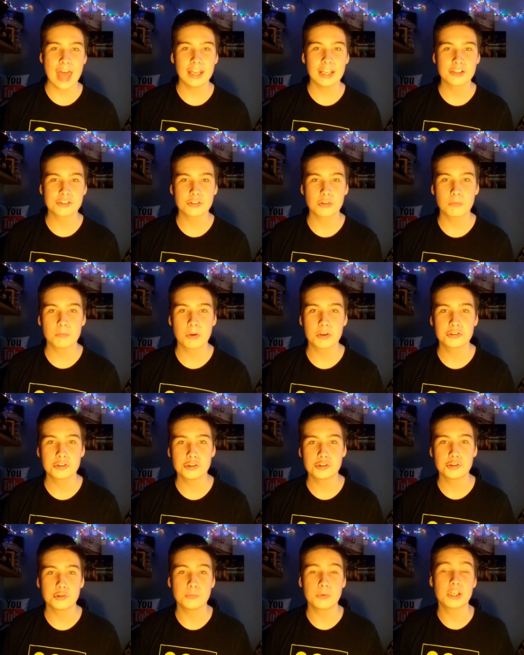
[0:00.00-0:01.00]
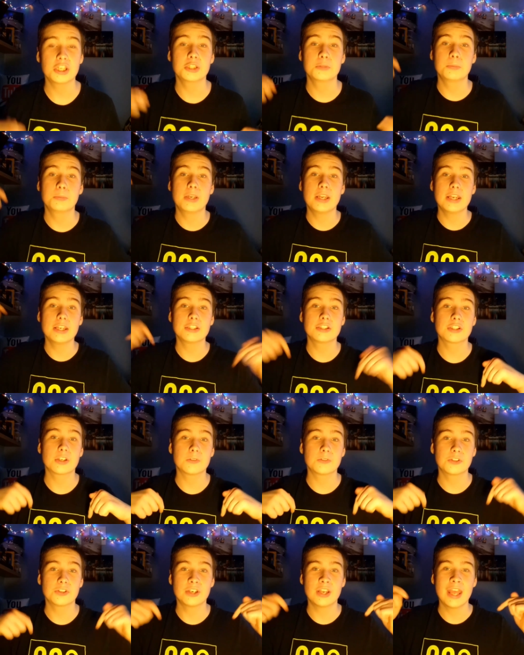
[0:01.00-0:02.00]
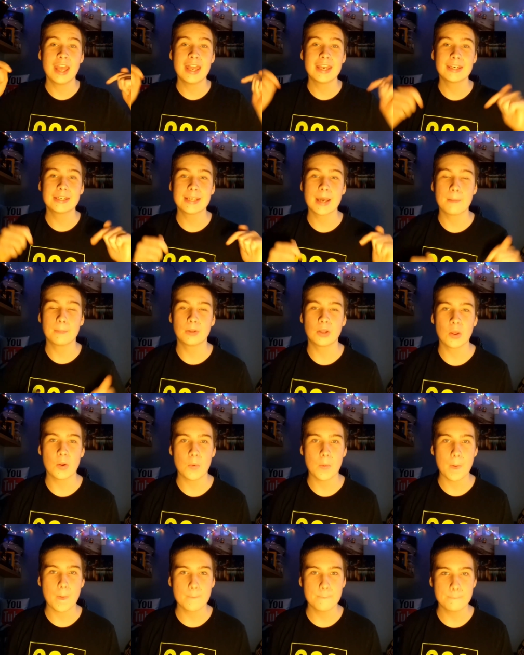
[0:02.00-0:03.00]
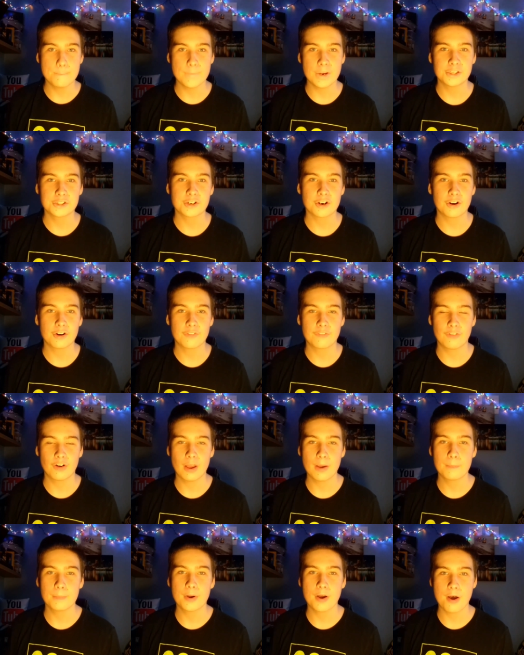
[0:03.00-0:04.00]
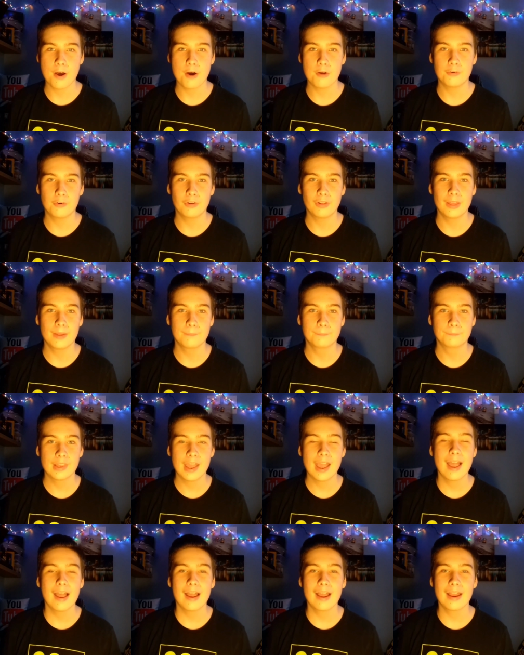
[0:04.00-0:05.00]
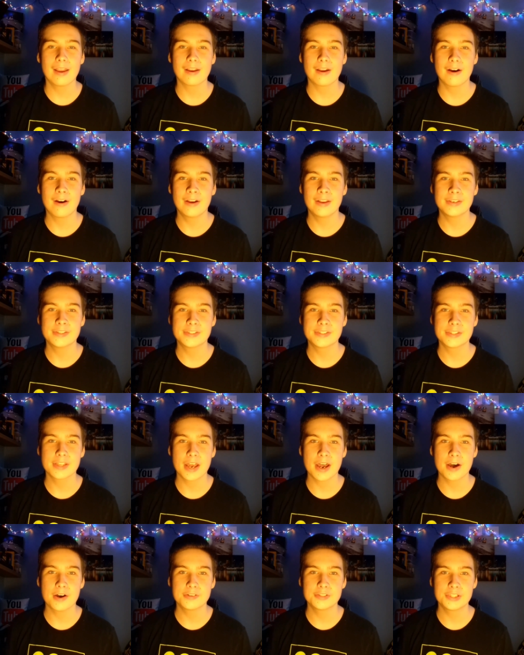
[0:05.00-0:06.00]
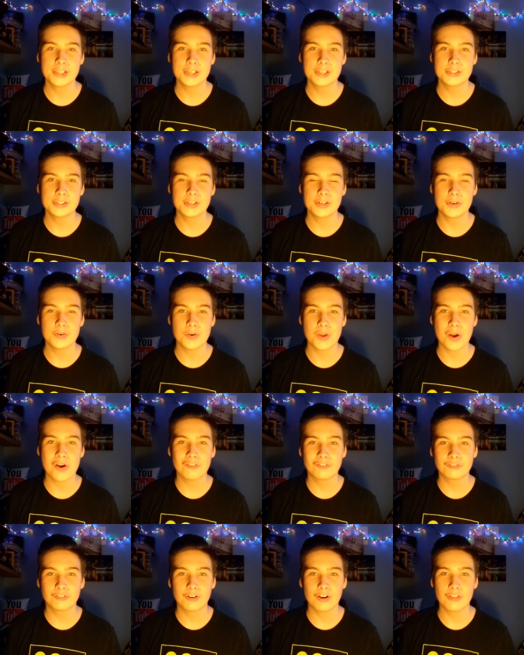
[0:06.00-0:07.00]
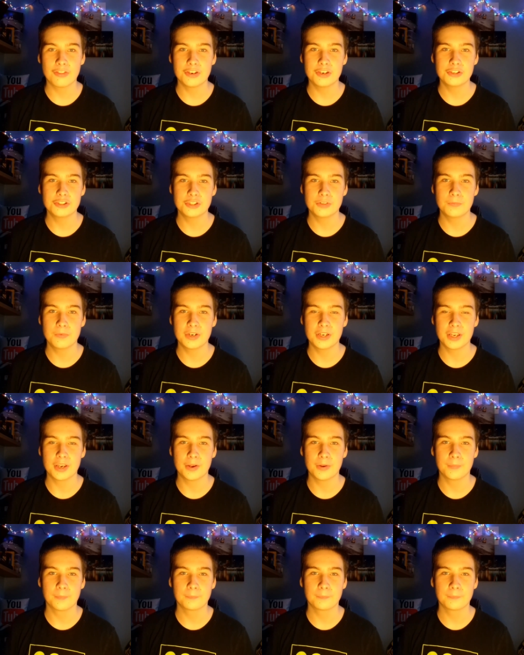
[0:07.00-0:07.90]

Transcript: And links to all my social medias be in the description down below. Make sure you go follow up on all them. And guys, I'll see you soon for another YouTube video.